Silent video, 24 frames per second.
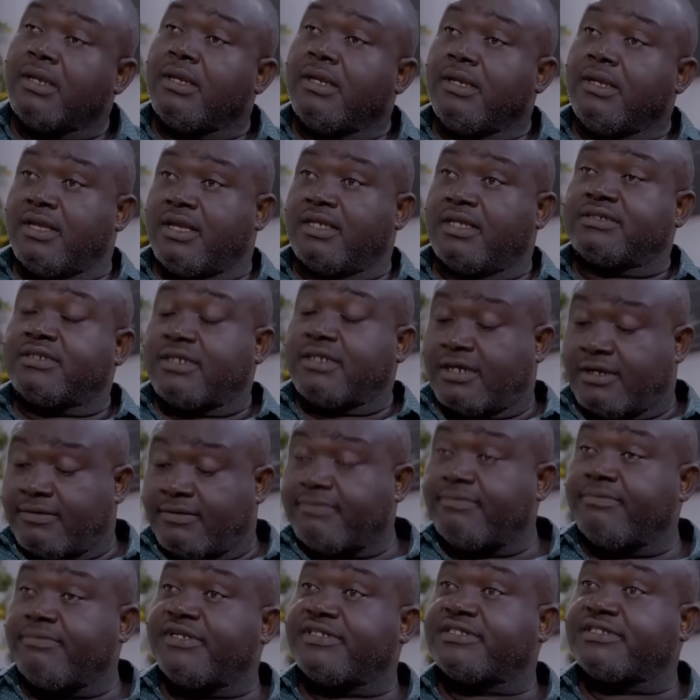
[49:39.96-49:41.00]
Yes,
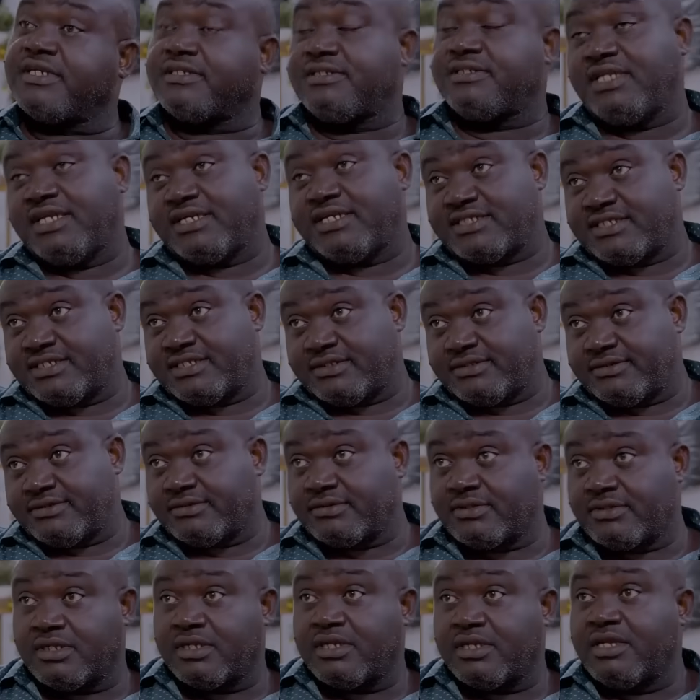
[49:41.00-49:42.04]
Mr. Dixon.
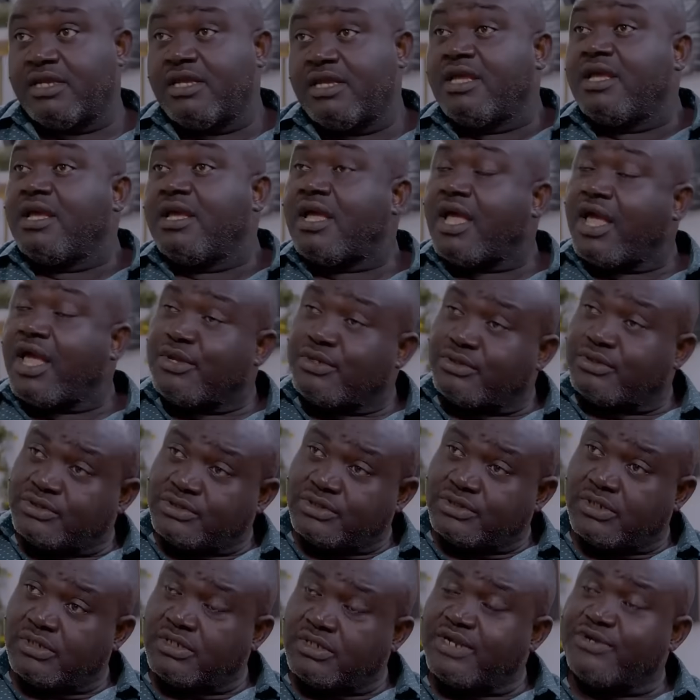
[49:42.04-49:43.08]
Are you
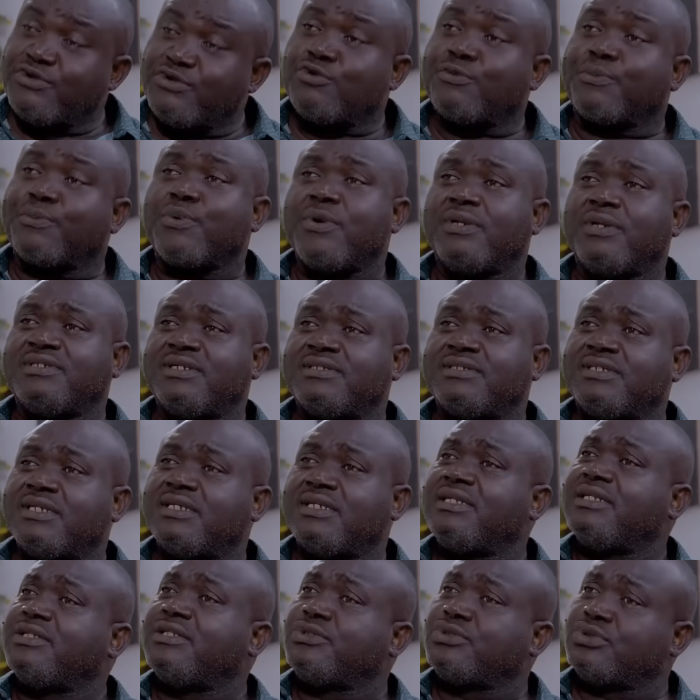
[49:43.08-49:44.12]
sure that you
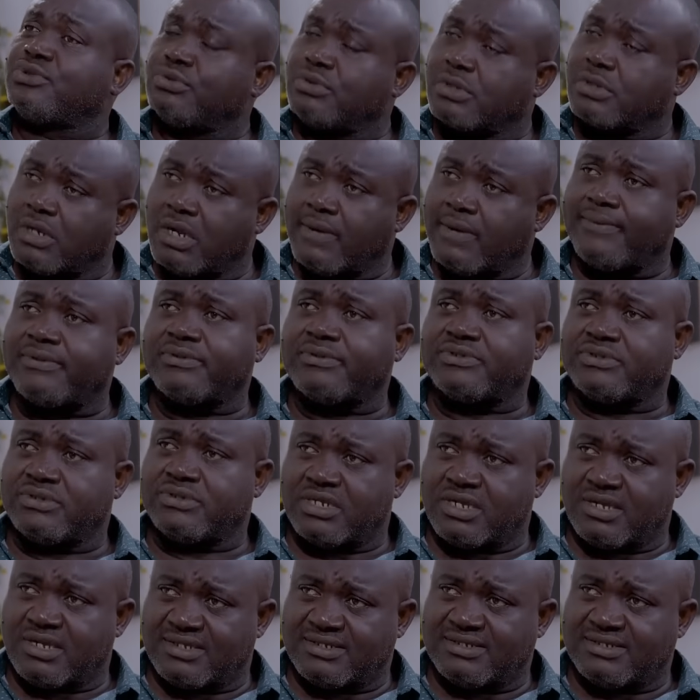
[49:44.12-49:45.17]
presented a true couple to
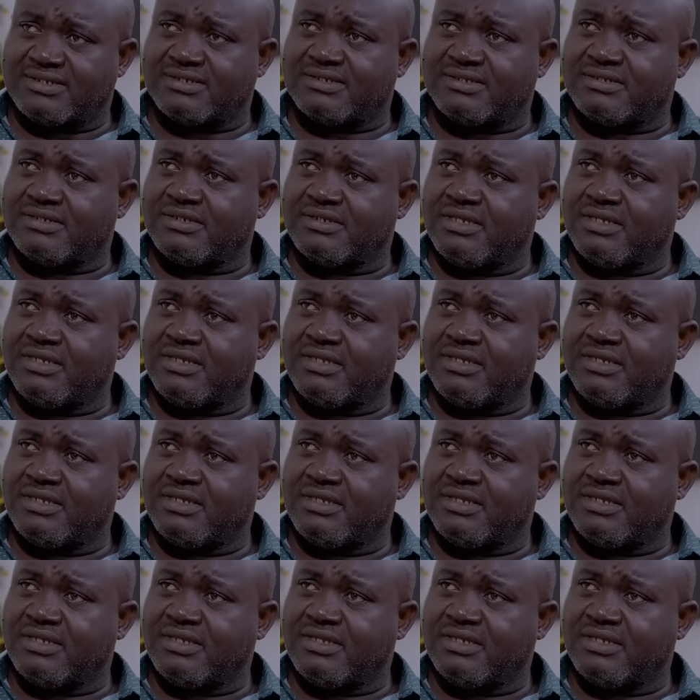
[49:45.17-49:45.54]
us?